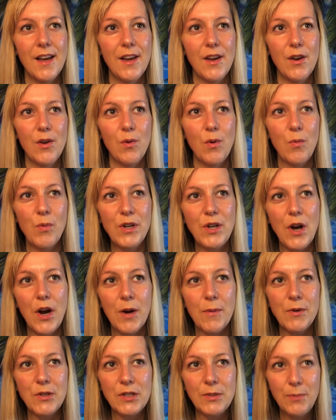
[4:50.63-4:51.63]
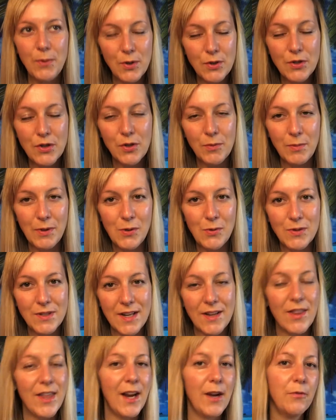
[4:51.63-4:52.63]
when we talk about spiritual abuse,
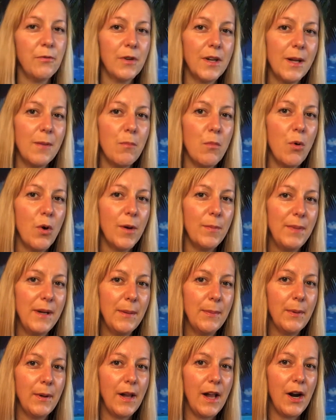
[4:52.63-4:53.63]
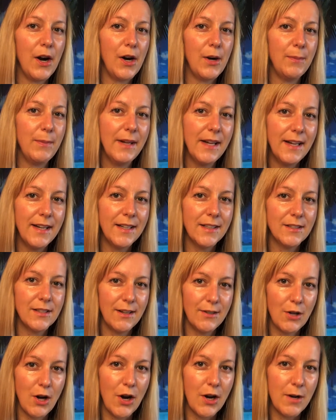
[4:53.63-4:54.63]
and thankfully more people are beginning to
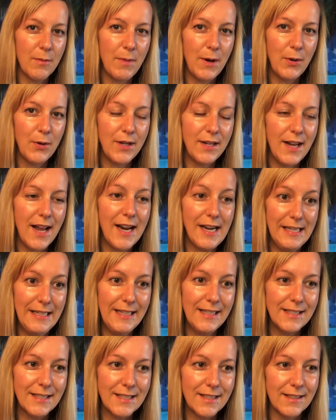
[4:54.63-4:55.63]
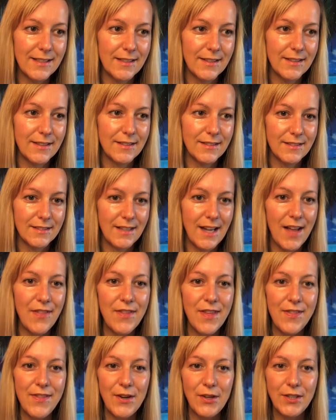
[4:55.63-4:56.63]
talk about it, at least Not
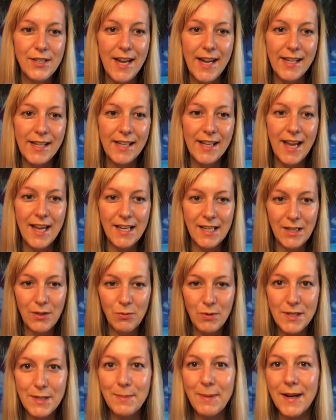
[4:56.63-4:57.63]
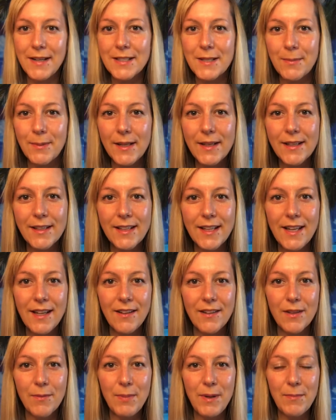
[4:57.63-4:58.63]
that they're taking any responsibility,
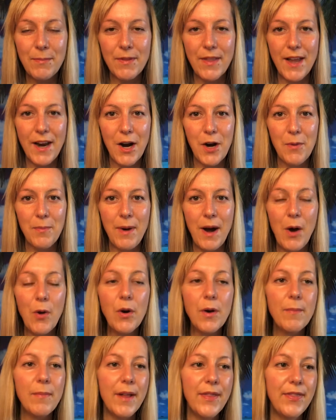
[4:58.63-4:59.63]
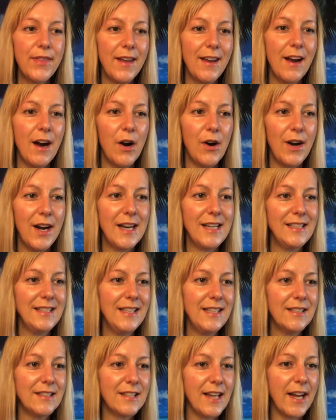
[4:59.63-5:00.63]
the people that are in power, but they are at
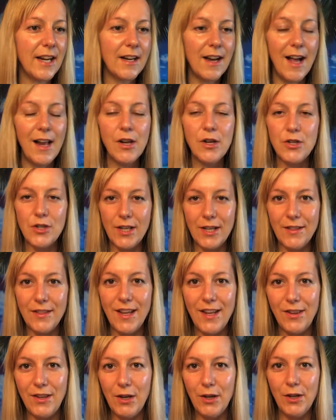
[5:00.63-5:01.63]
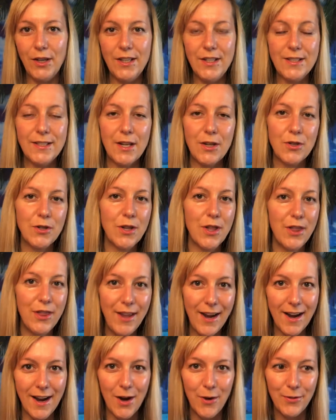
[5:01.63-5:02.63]
least acknowledging that there is such a
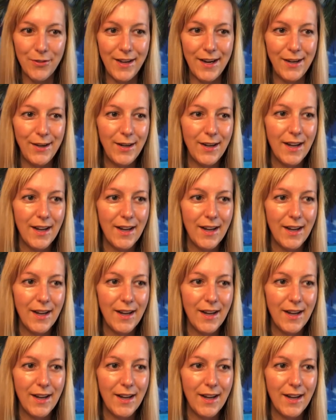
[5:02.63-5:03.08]
thing out there.